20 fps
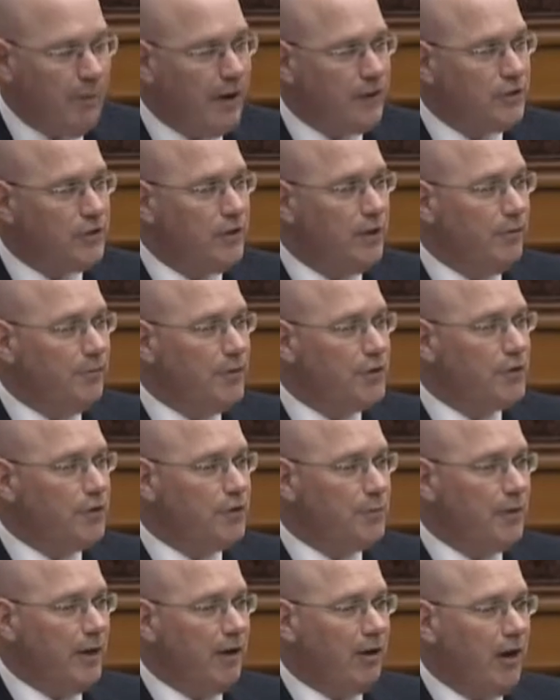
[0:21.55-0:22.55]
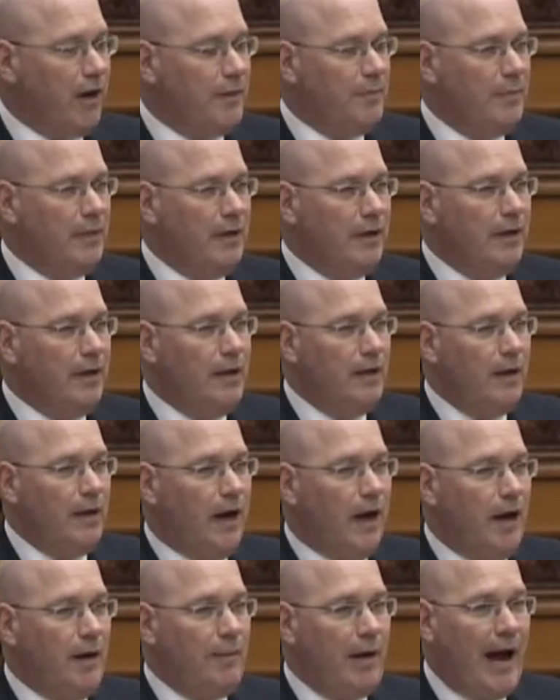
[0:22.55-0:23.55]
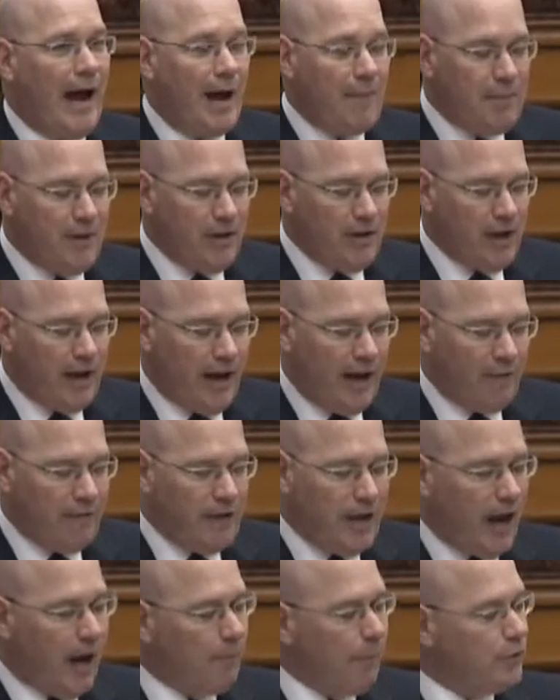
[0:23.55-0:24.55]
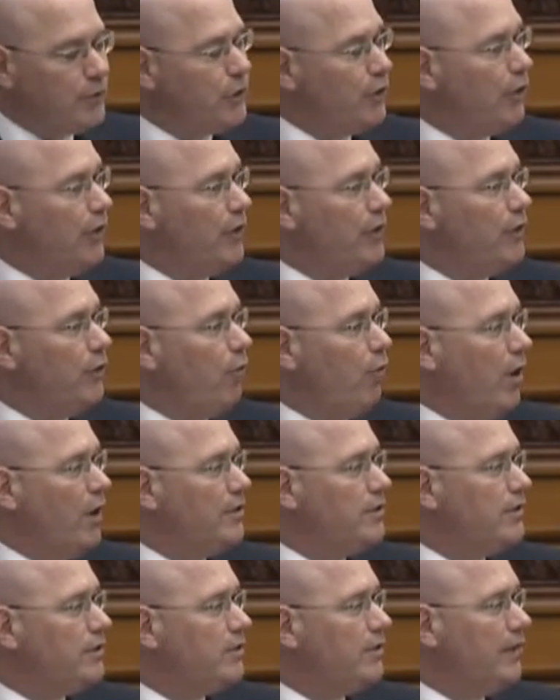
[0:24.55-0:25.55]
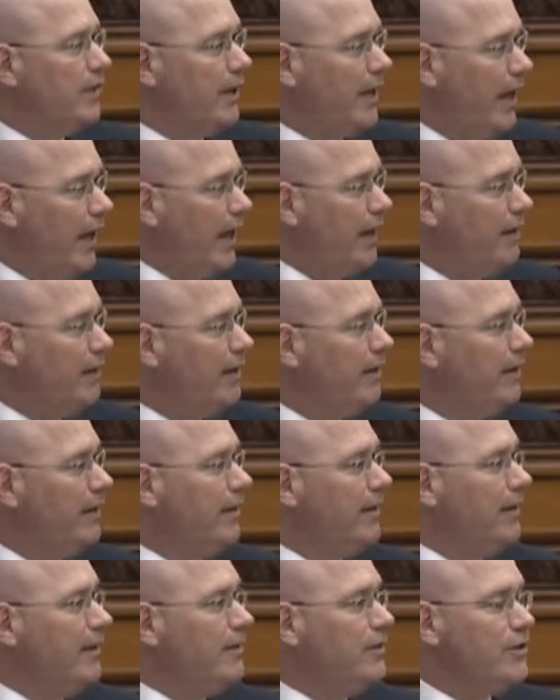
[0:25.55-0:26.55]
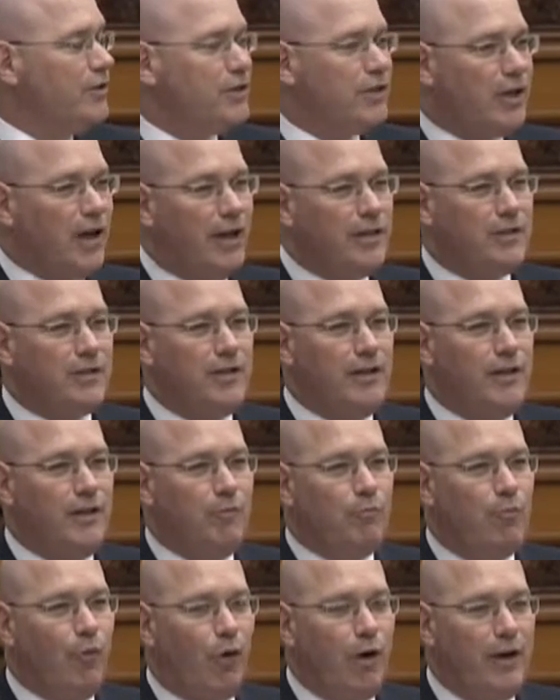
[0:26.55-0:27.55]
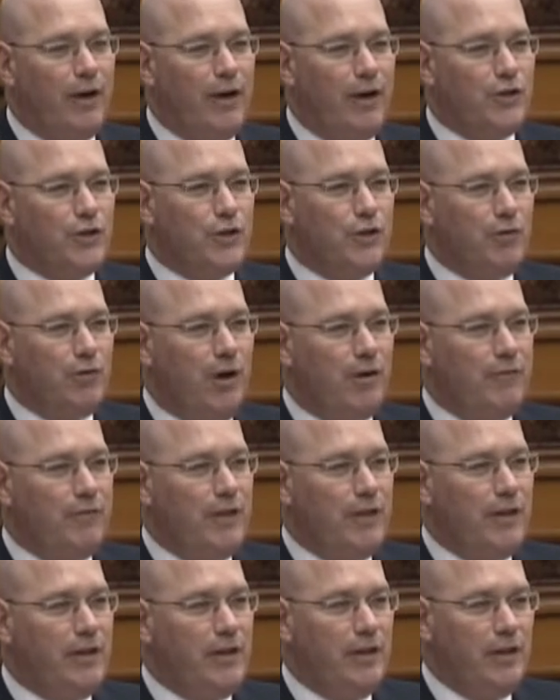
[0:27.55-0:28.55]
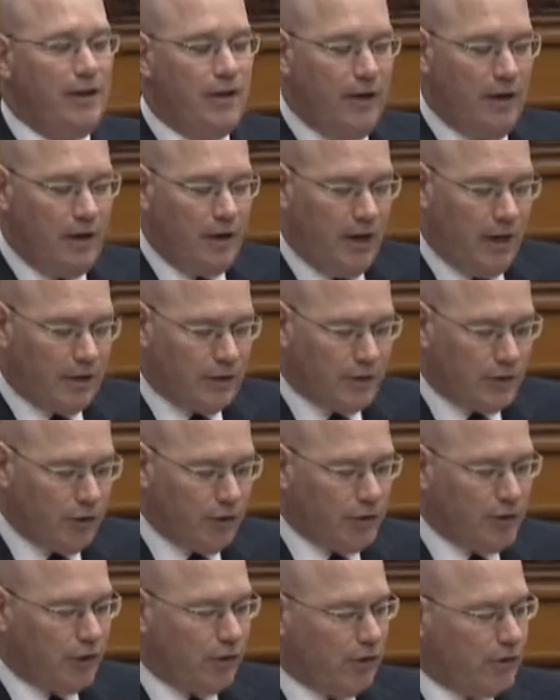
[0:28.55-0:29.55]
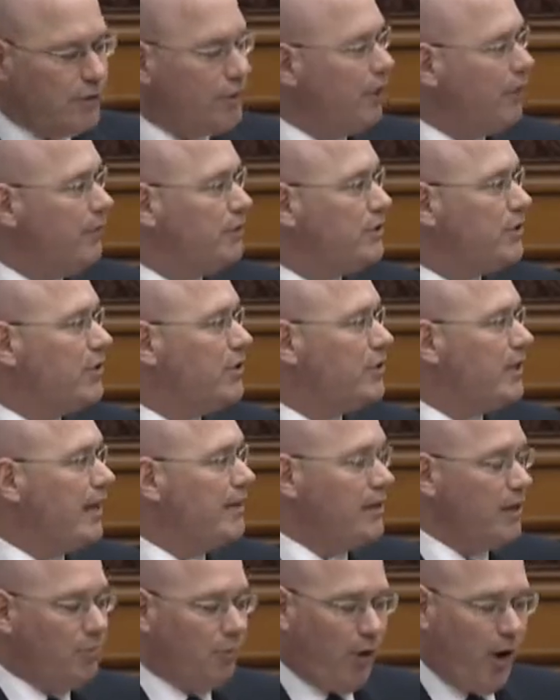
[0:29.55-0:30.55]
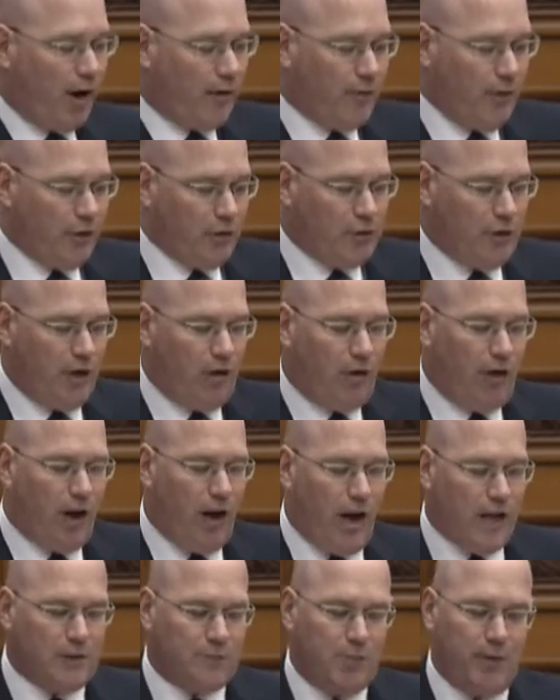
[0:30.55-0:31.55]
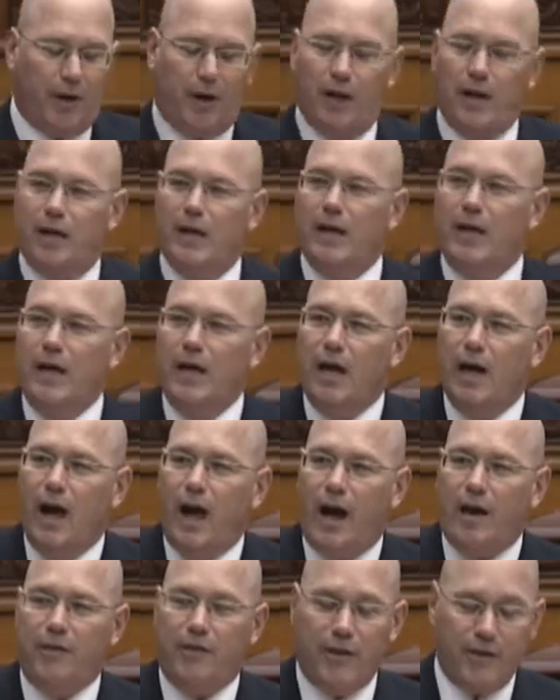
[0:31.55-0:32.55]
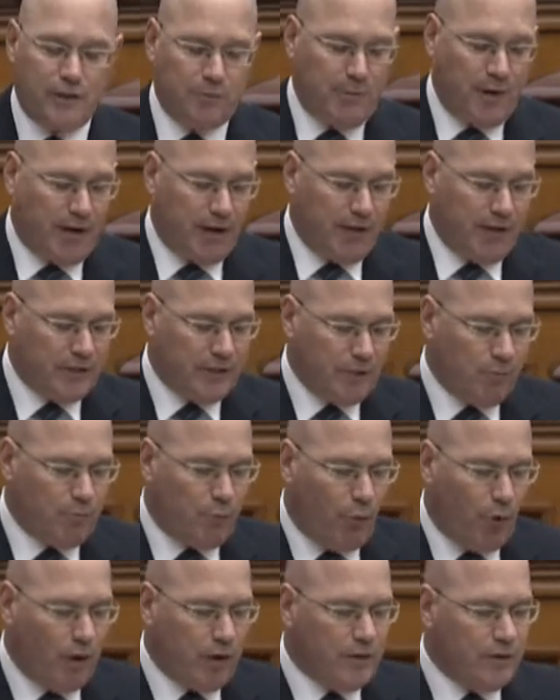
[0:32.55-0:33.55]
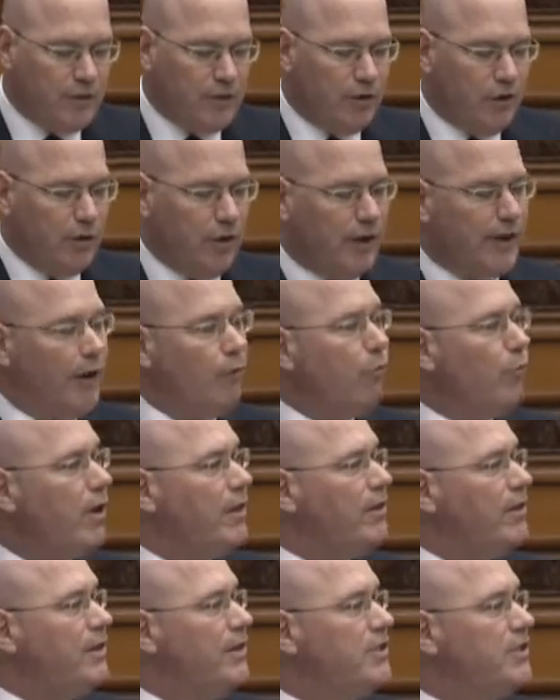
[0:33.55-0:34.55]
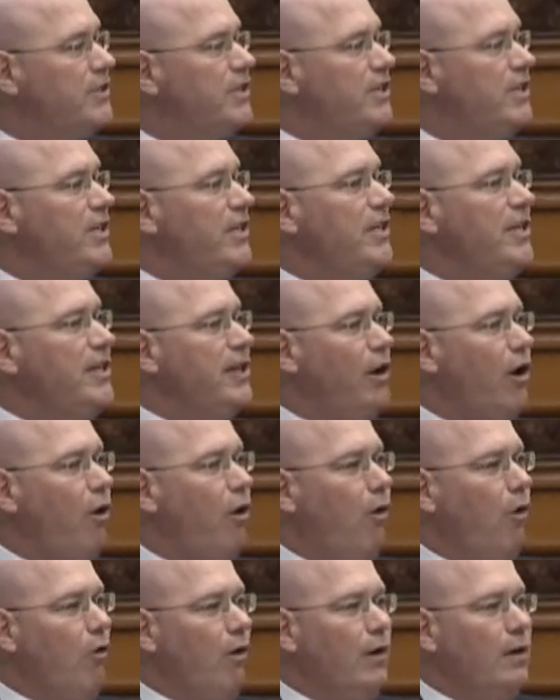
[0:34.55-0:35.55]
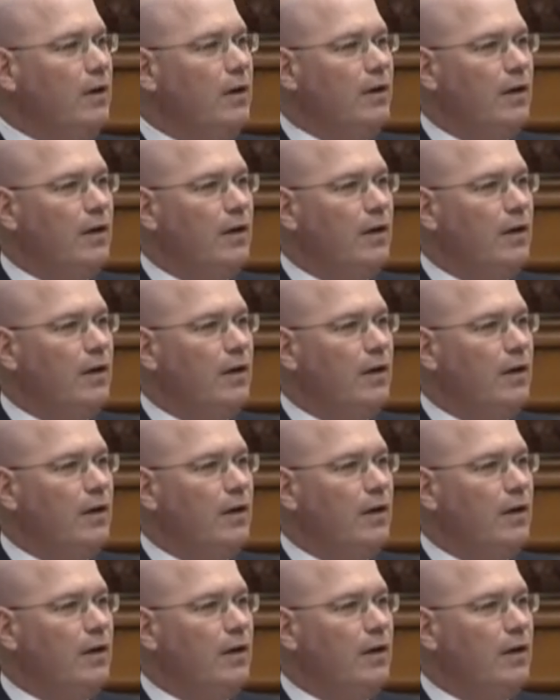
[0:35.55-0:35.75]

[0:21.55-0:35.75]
much, Mr. Speaker. I'm happy to have the opportunity to once again discuss the important issue of the surgical services at the Brockville General Hospital. And I think, Speaker, it's important to look at what the CEO